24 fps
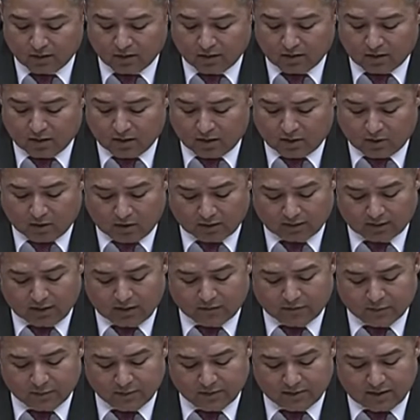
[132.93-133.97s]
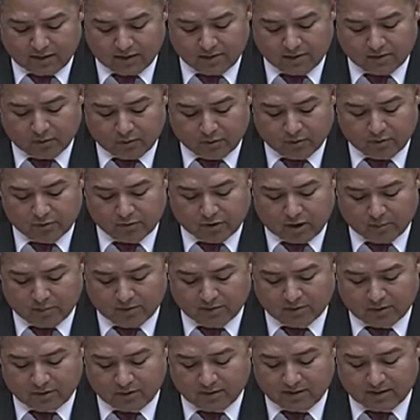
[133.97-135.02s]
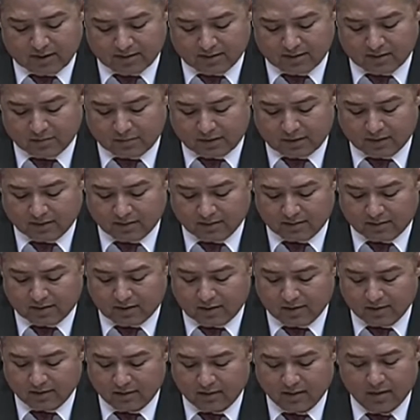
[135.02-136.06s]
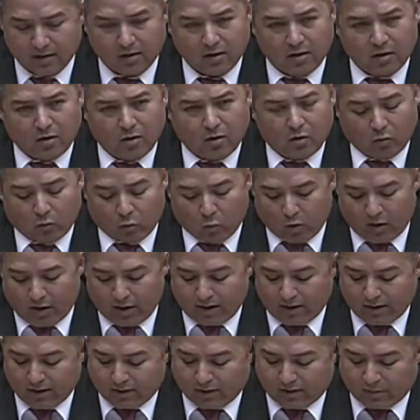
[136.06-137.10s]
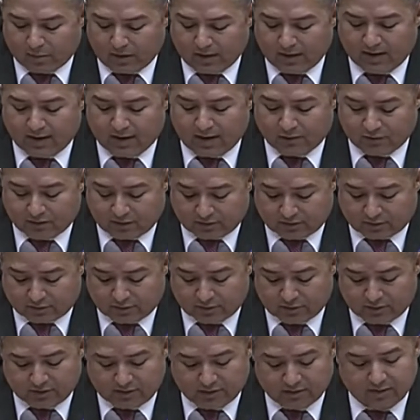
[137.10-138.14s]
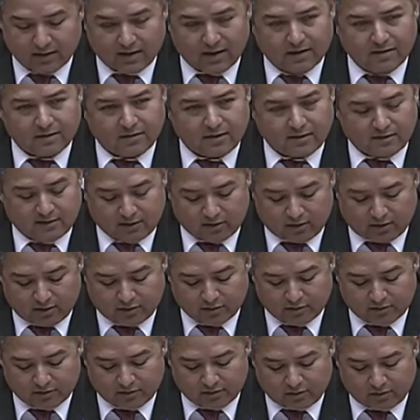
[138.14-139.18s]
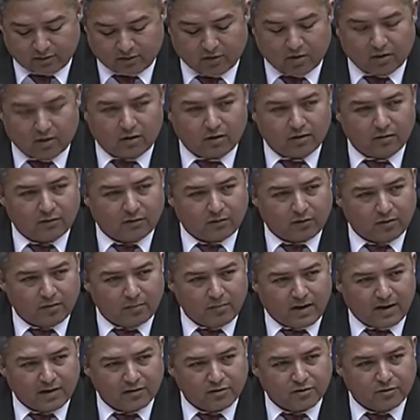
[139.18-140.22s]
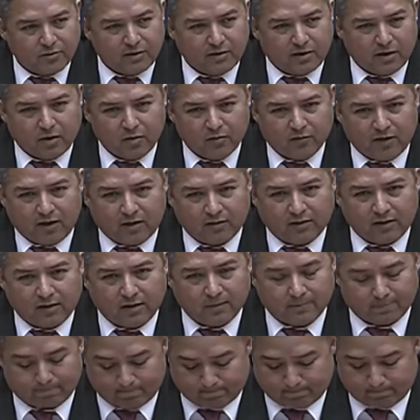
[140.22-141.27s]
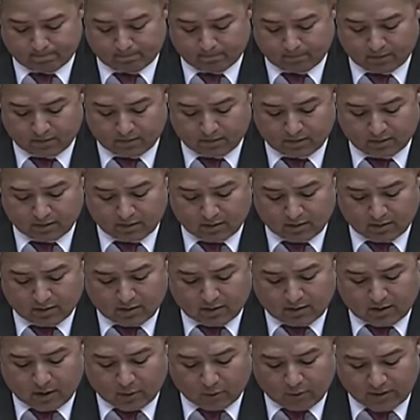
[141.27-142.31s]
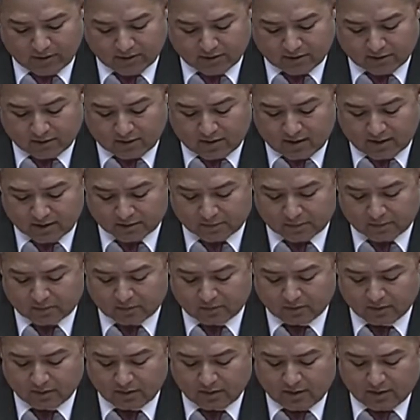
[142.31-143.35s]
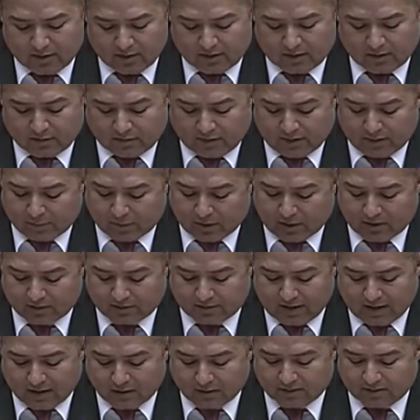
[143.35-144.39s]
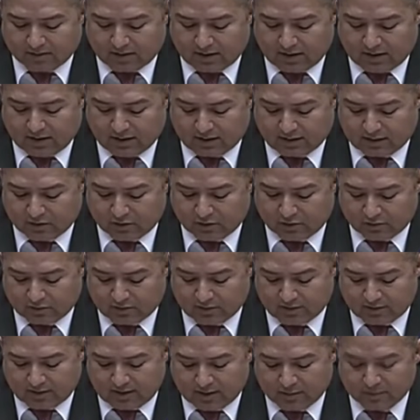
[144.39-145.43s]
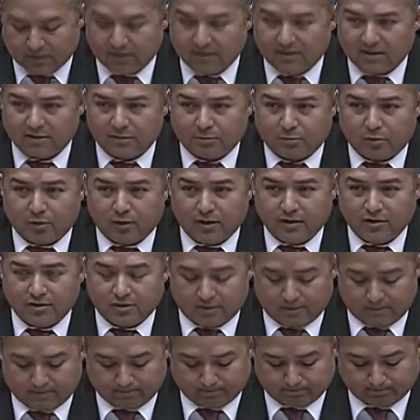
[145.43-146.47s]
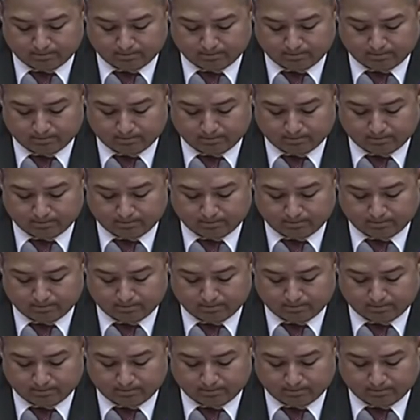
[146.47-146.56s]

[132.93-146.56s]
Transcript: A colleague from a San Antonio trauma center texted me and said, "Why are pediatric surgeons and anesthesiologists on call for a mass shooting in Uvalde?" I raced to the hospital to find parents outside yelling children's names in desperation